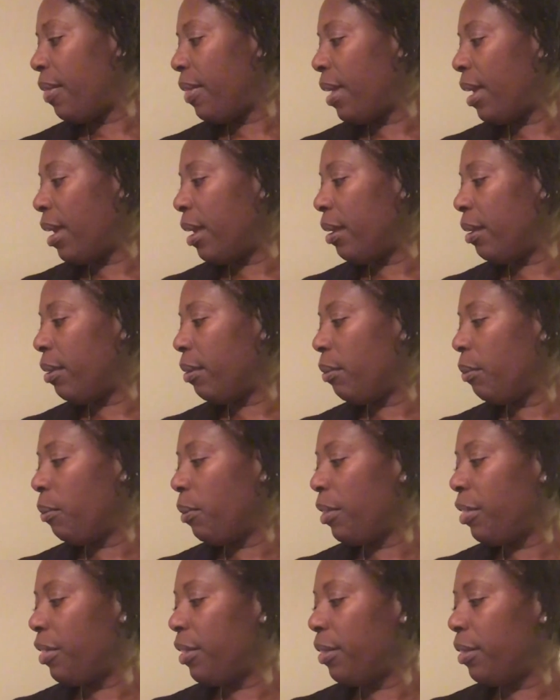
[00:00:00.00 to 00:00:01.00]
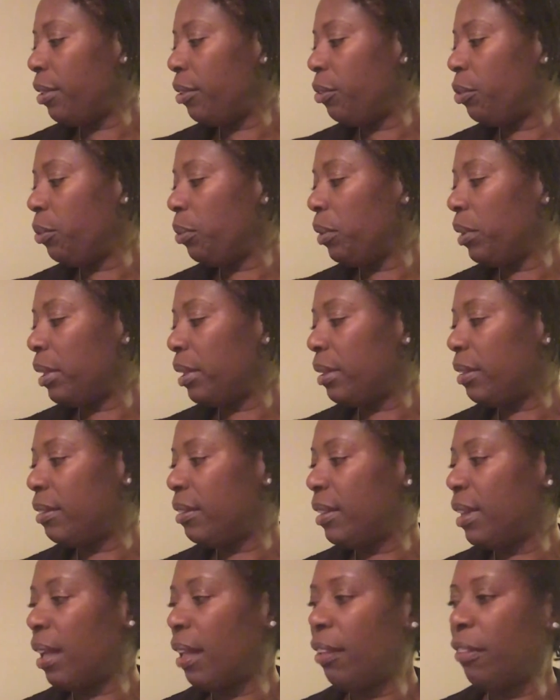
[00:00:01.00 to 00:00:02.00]
then within the tool
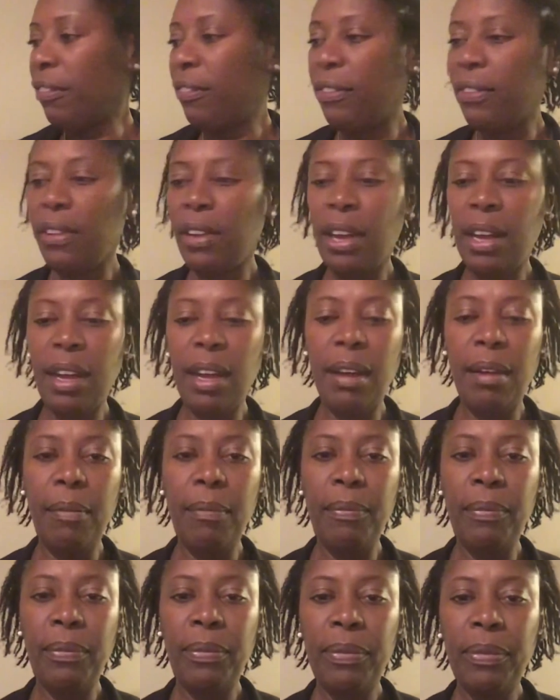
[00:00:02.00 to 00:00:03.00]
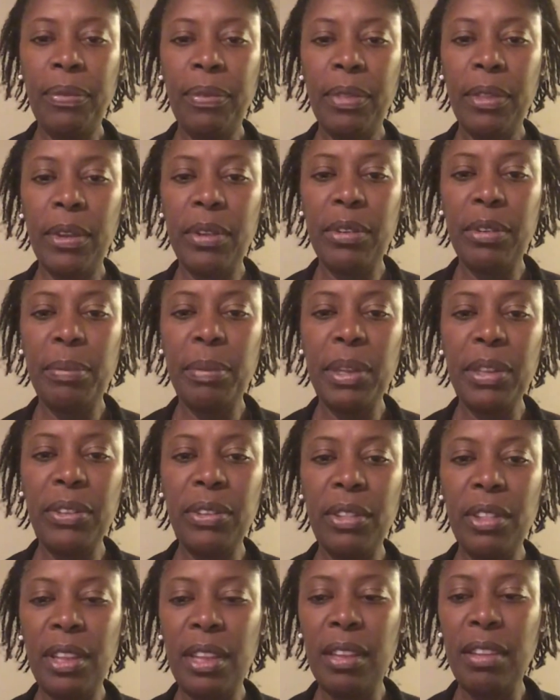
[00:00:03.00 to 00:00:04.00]
itself, there's a bunch
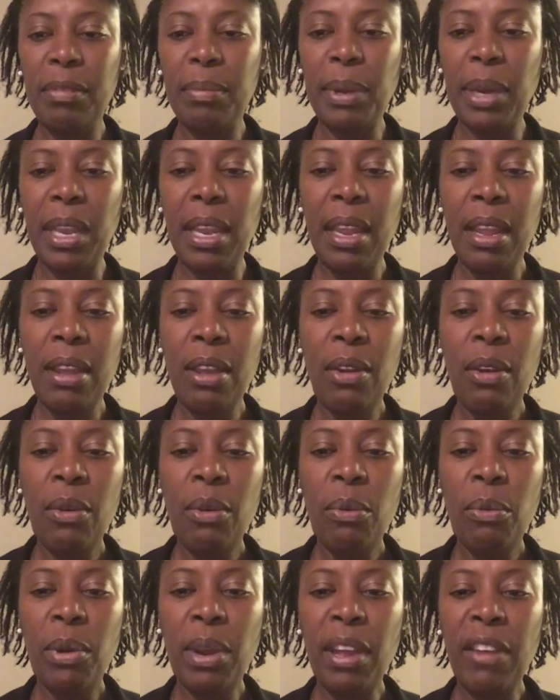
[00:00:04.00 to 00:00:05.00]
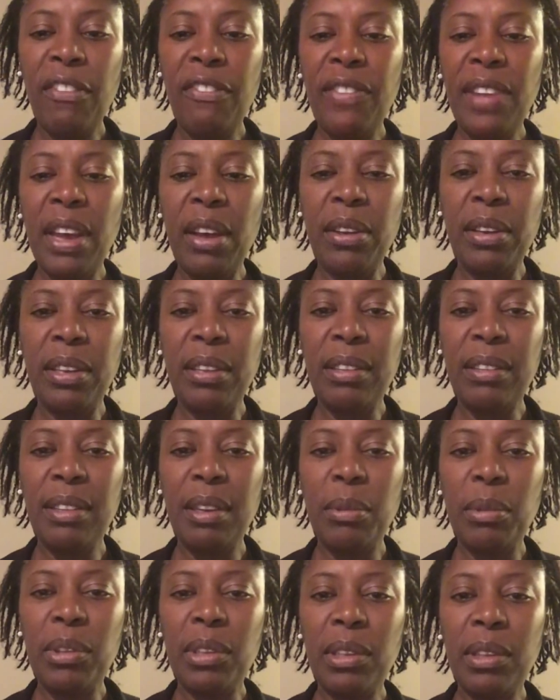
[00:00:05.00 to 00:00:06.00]
of these, but what I found is
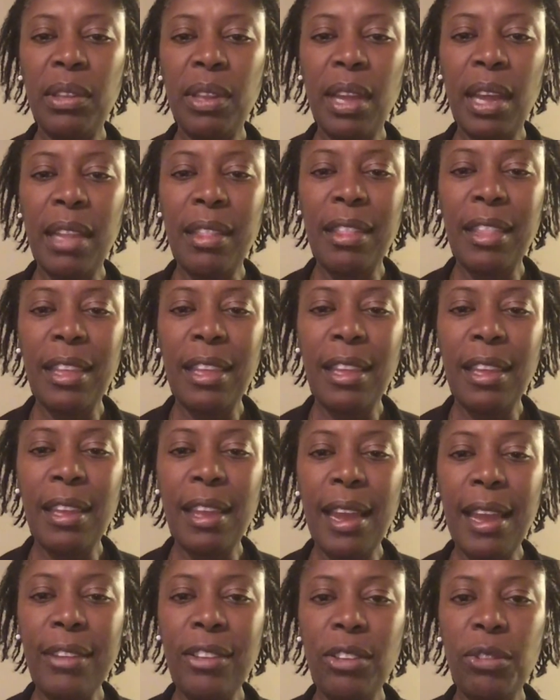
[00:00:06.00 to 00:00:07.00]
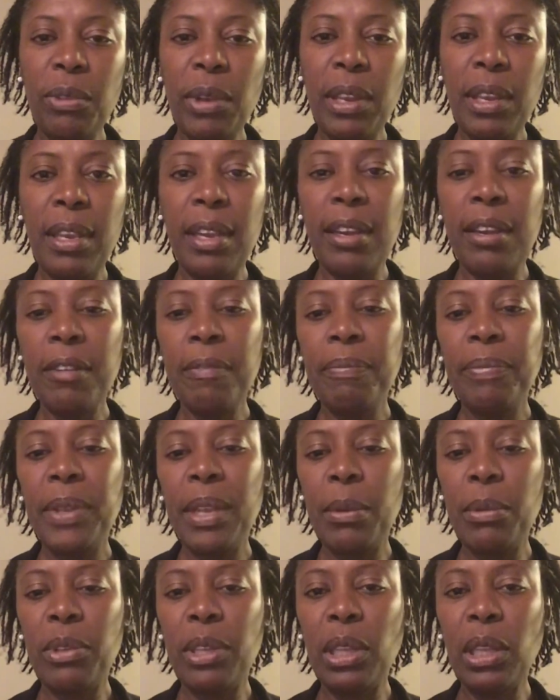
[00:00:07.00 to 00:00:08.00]
it was at the edges right here,
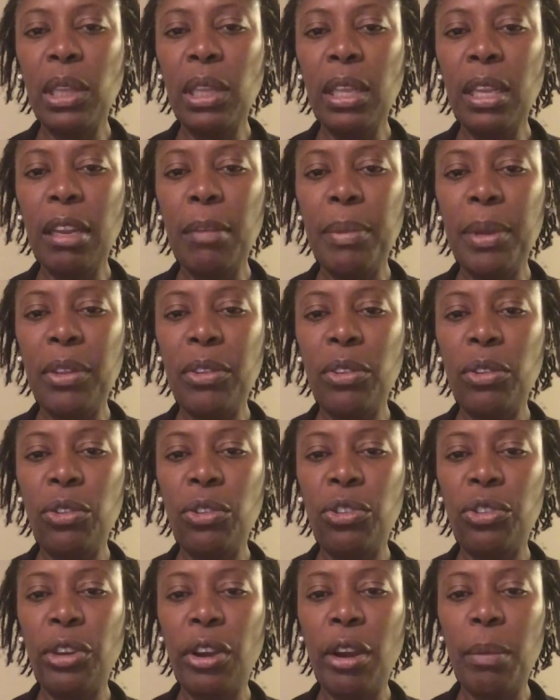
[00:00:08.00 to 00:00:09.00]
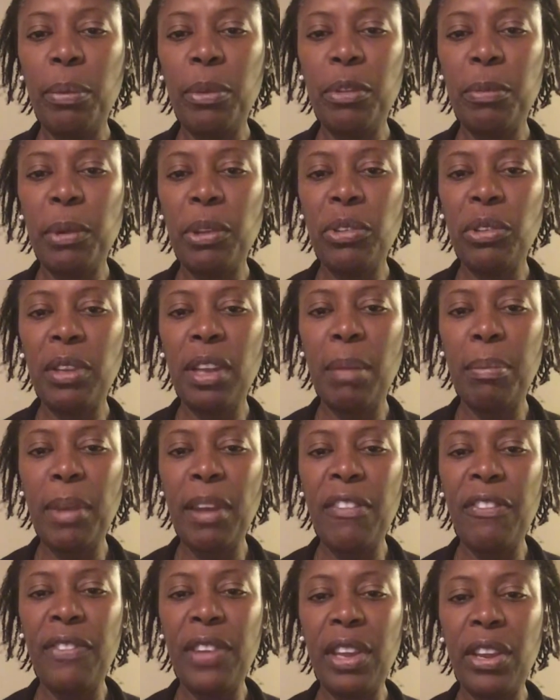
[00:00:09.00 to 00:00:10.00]
it was a little bit too sharp, especially on
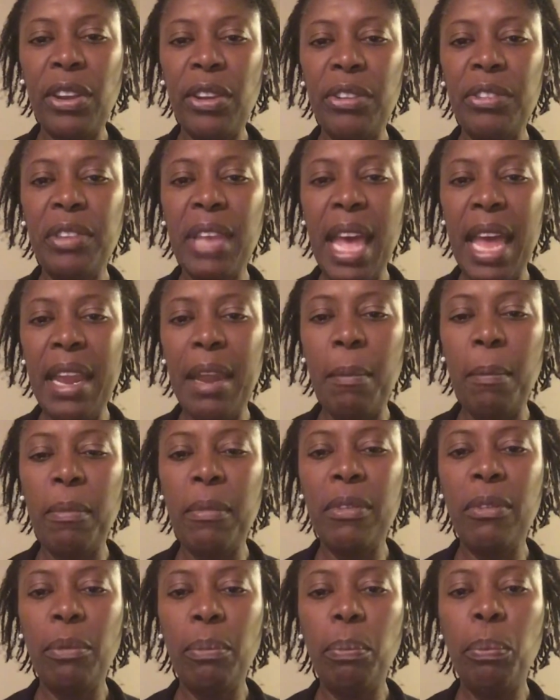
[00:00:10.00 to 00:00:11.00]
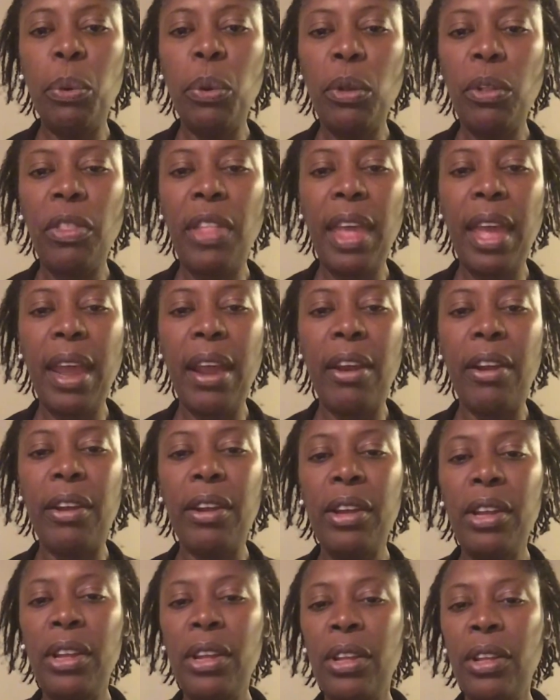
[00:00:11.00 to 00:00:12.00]
my fingers, and it pulled the hair.
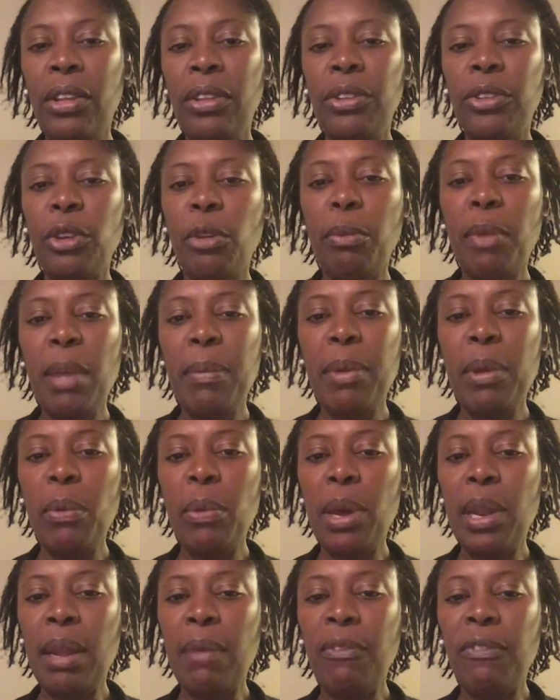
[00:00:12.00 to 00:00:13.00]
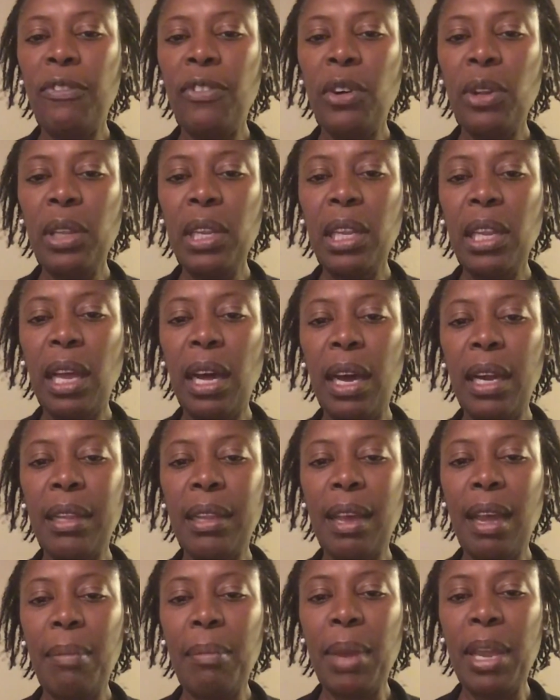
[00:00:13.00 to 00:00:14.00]
So maybe when I'm fully
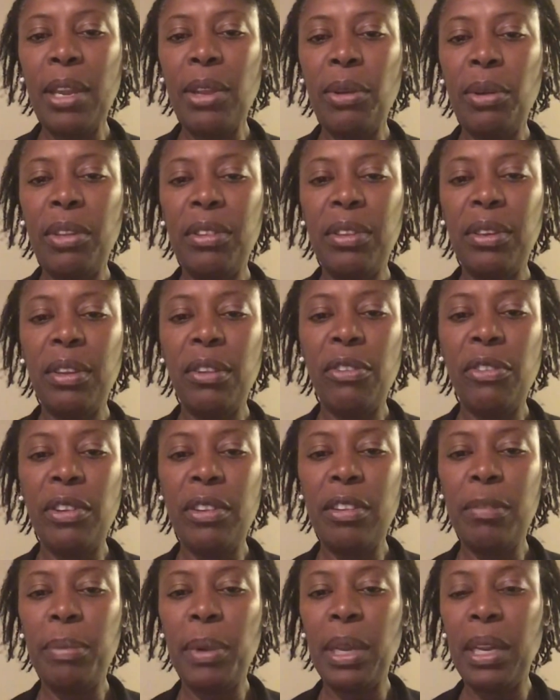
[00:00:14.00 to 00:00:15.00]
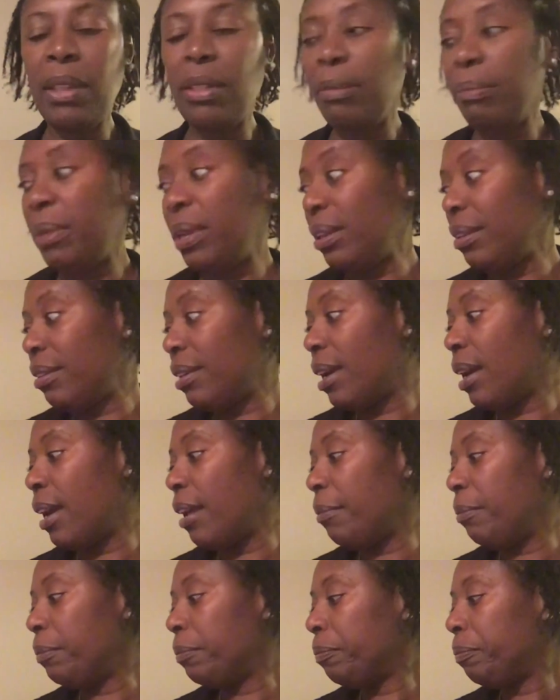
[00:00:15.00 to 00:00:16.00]
locked, I might notice a difference, but in the
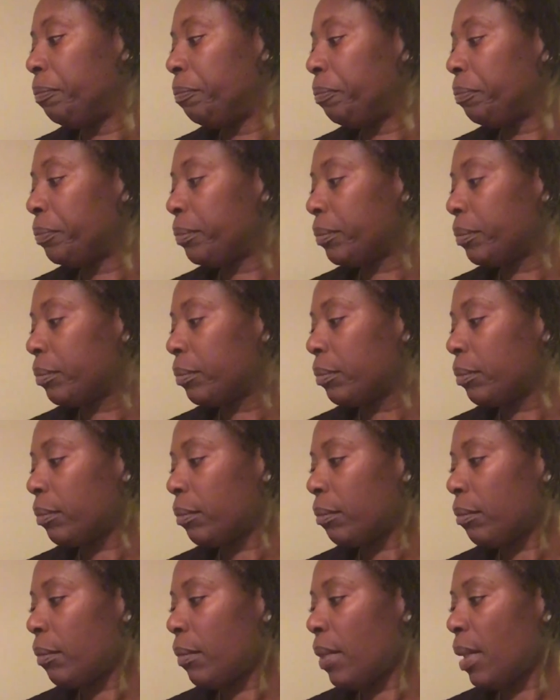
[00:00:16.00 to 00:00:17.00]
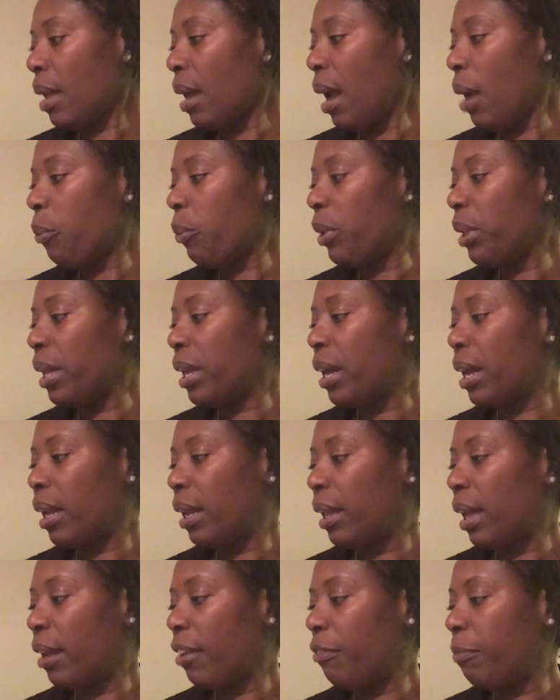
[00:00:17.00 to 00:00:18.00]
meantime, I really got
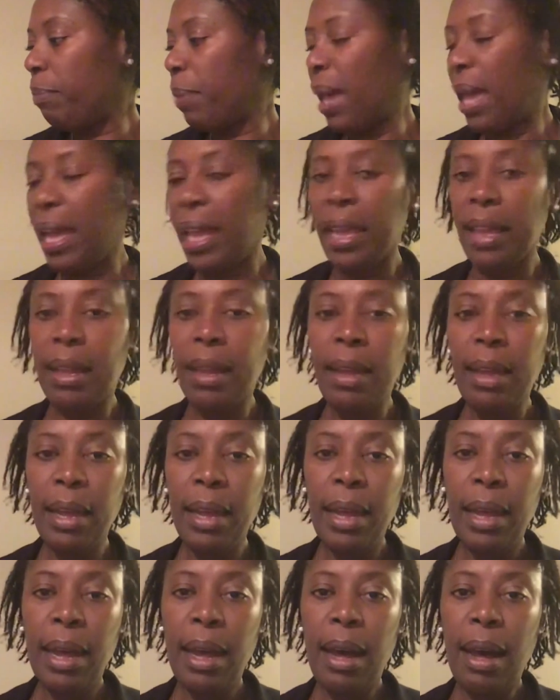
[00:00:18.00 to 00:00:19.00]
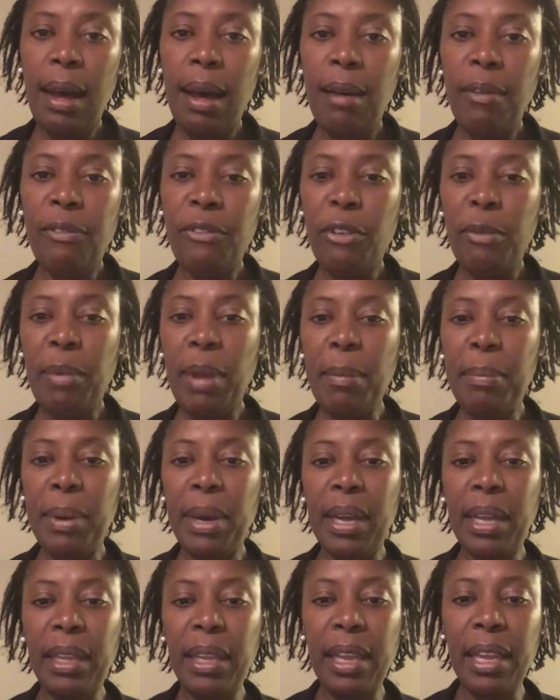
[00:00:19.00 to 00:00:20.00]
a lot of bang for my
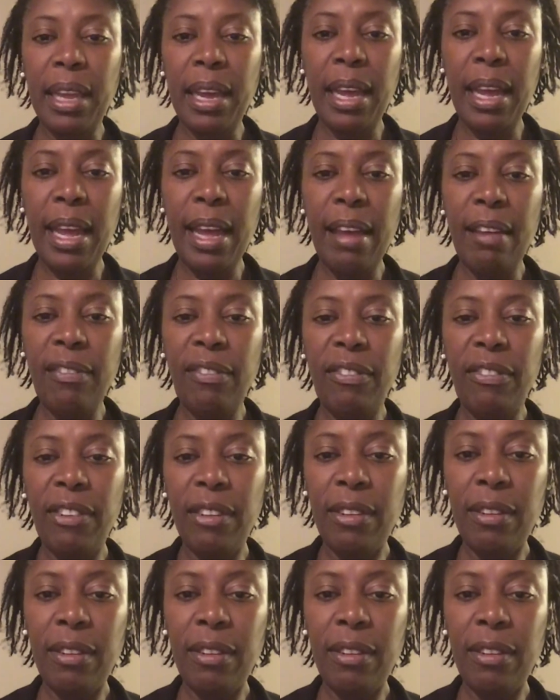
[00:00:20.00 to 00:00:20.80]
buck. Like I have,